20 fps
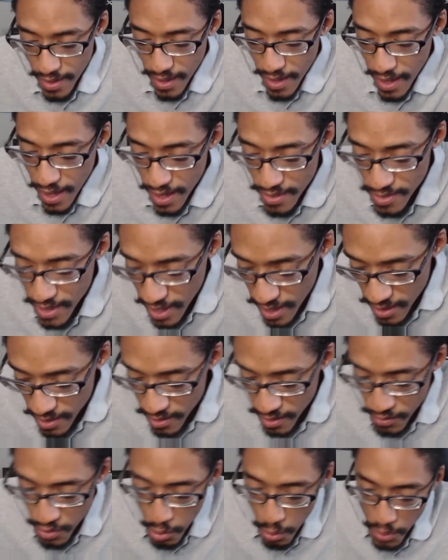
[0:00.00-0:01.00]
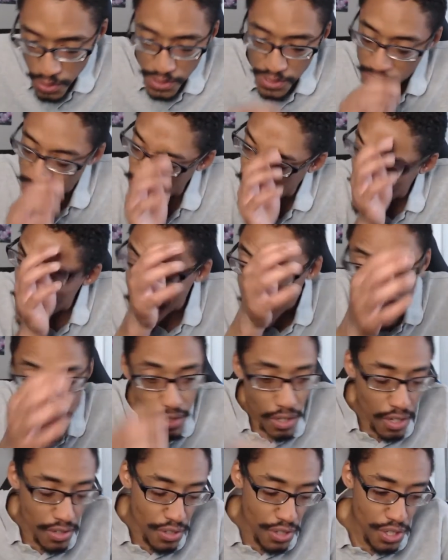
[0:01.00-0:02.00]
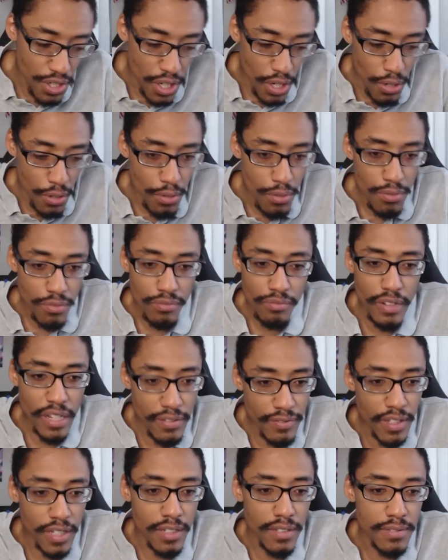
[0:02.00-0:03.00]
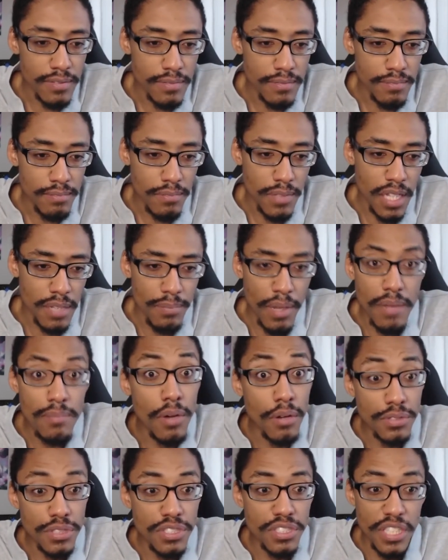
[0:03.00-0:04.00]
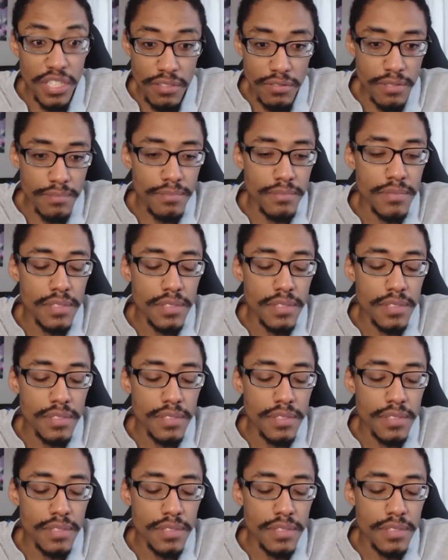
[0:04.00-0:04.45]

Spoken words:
then, of course, the other star of the show, Reva, played by Moses Ingram.